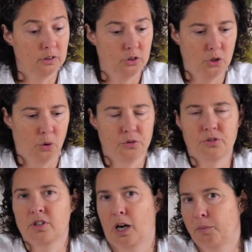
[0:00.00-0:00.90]
those
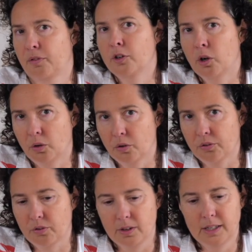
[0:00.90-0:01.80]
types of
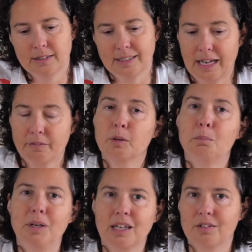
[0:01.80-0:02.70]
calls that have the
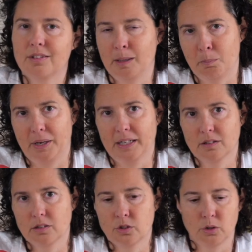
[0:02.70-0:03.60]
biggest
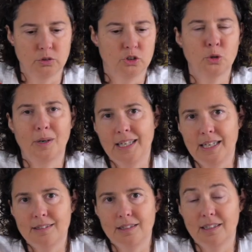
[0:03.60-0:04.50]
impact. So
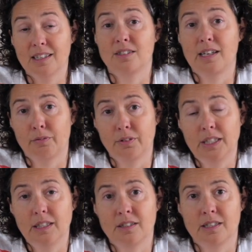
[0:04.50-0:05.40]
20-80 is
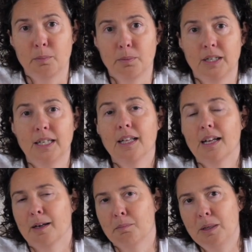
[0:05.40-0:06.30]
definitely a tip.
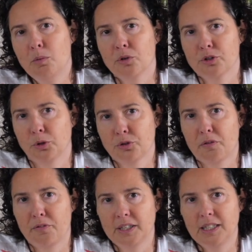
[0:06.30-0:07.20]
And maybe what's also
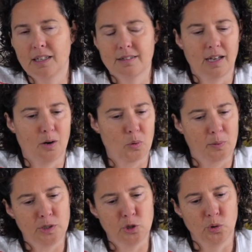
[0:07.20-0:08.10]
funny is that when
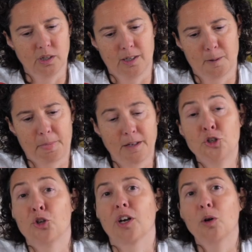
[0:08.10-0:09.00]
we do the
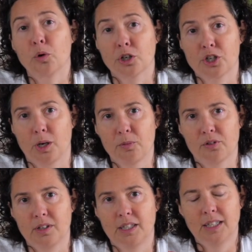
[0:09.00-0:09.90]
journey
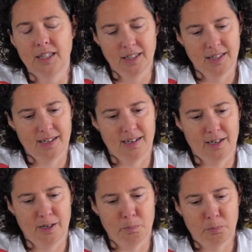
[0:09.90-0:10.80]
workshops,
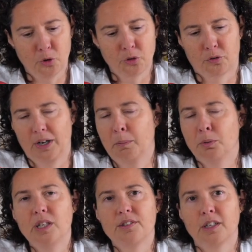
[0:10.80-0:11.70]
both for
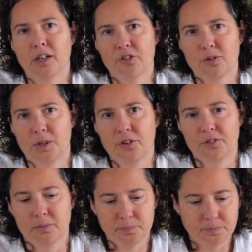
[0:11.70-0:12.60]
employees and customers,
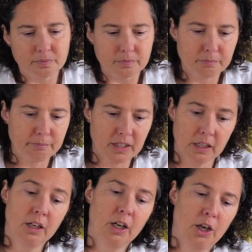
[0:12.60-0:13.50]

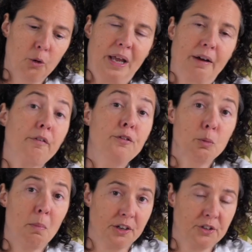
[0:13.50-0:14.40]
we have a few
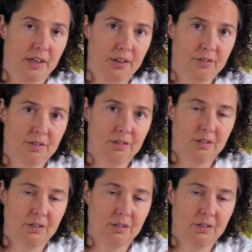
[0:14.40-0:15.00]
mantras.